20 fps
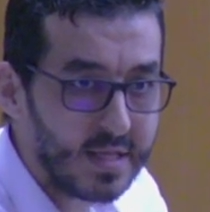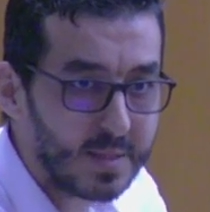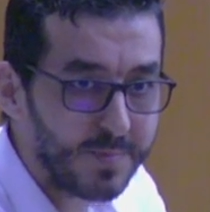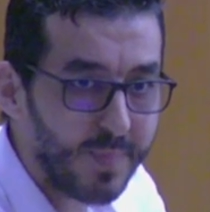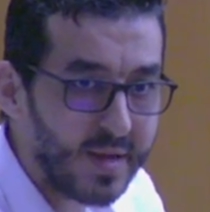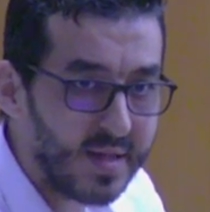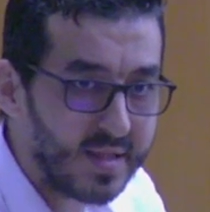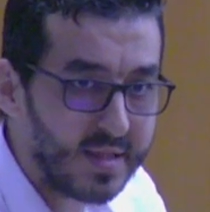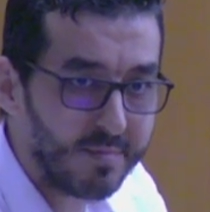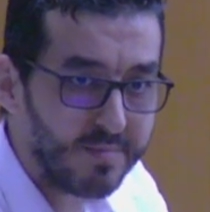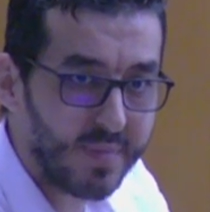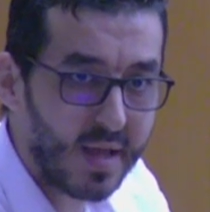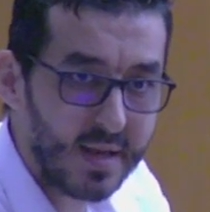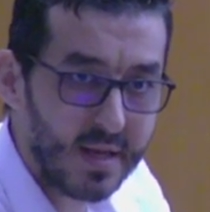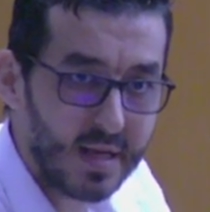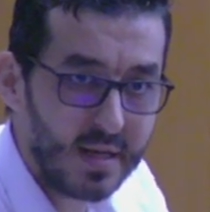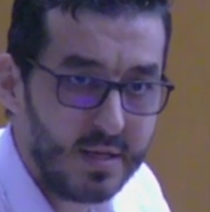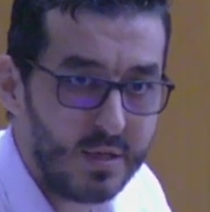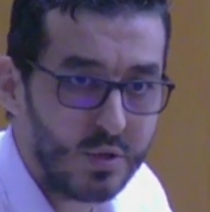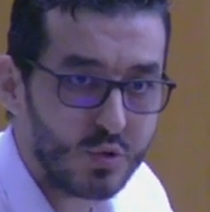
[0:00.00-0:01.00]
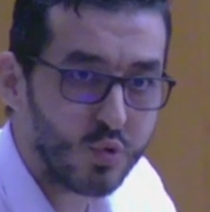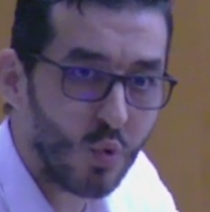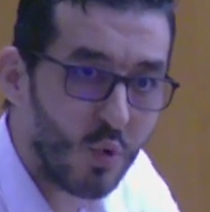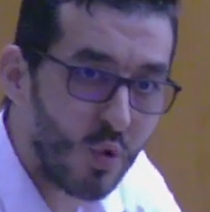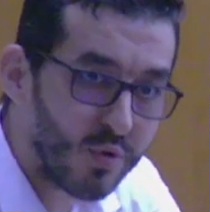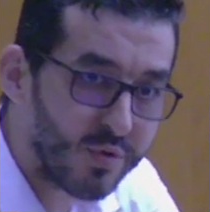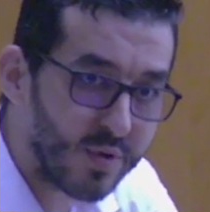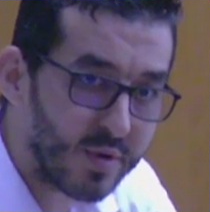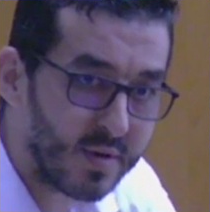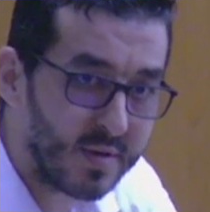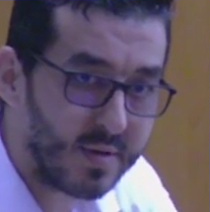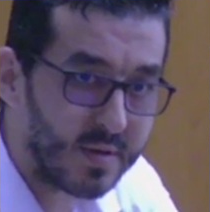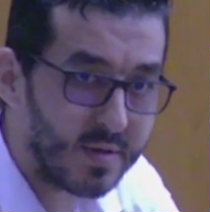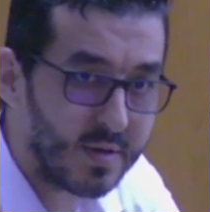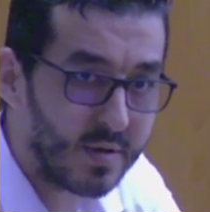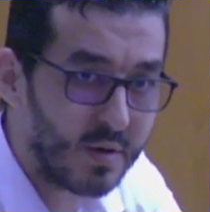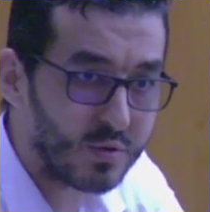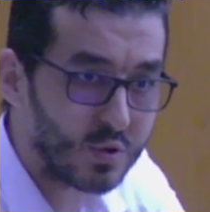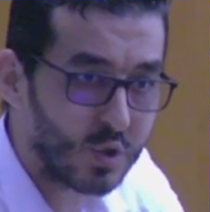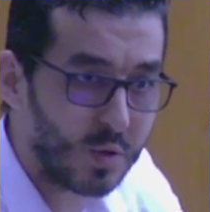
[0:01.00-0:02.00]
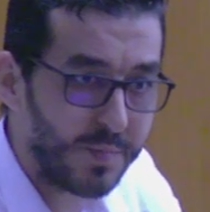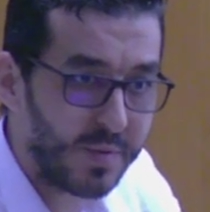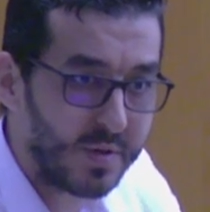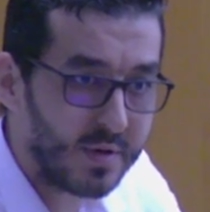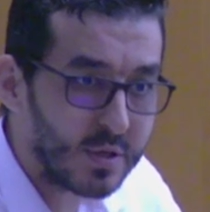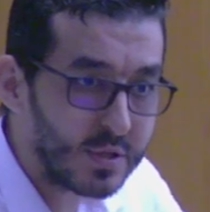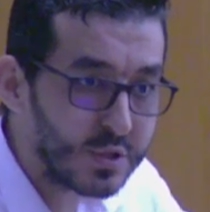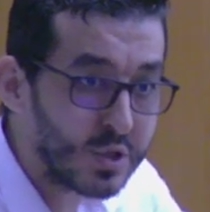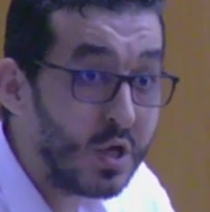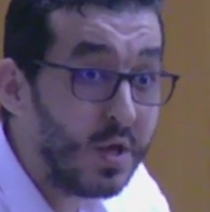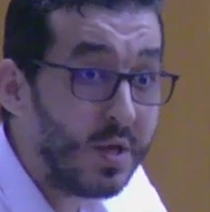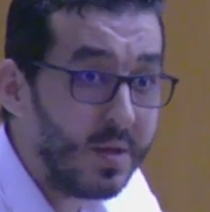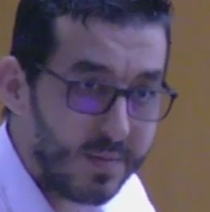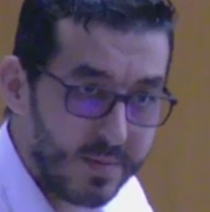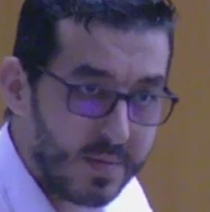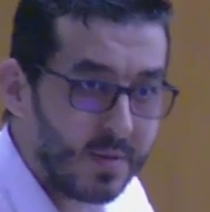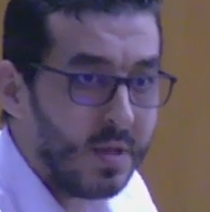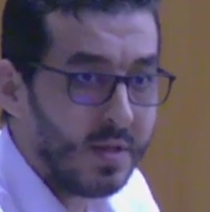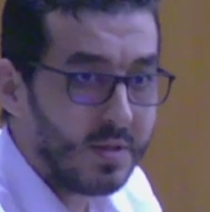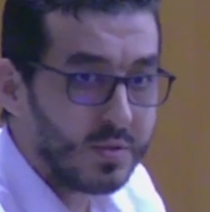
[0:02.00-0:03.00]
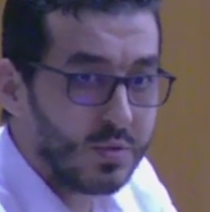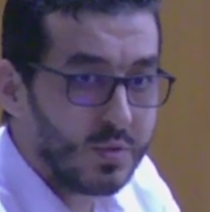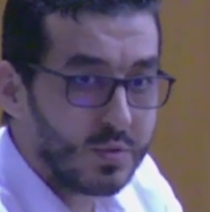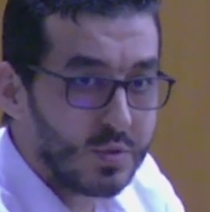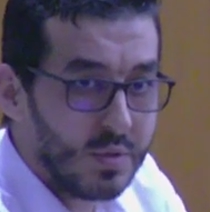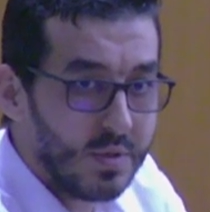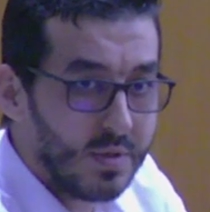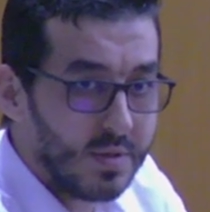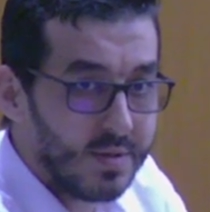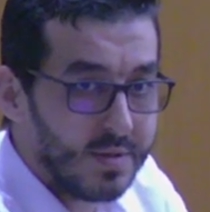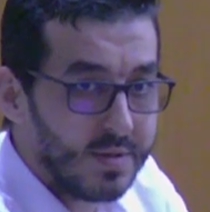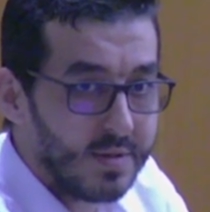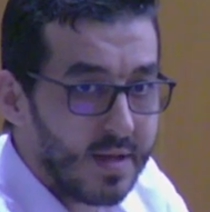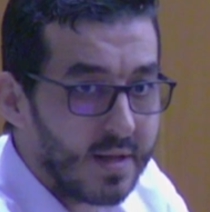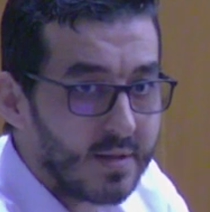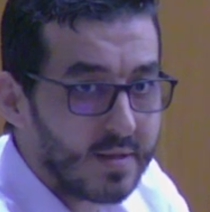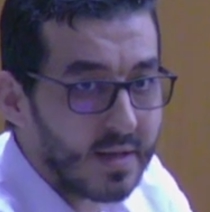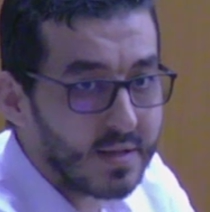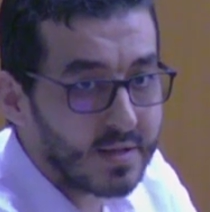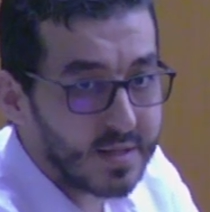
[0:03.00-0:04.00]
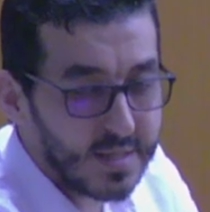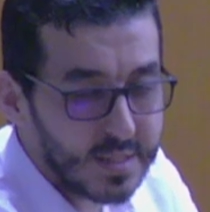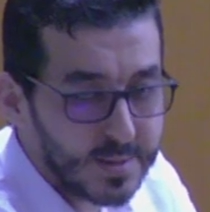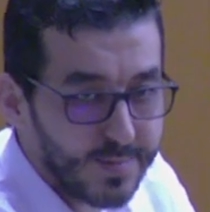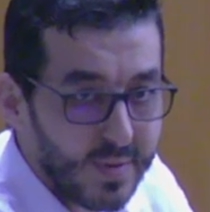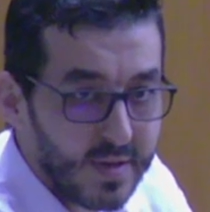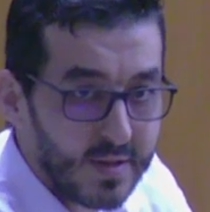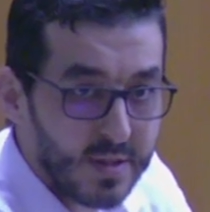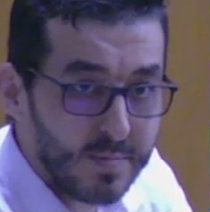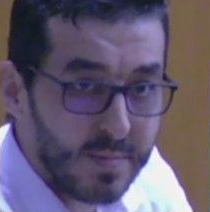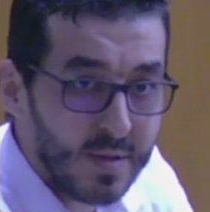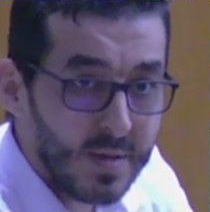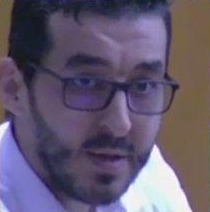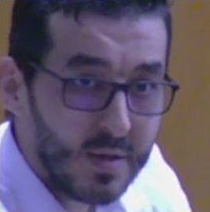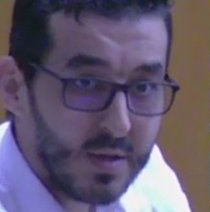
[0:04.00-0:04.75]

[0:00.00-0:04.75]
by them directly to other entrepreneurs, and it's by them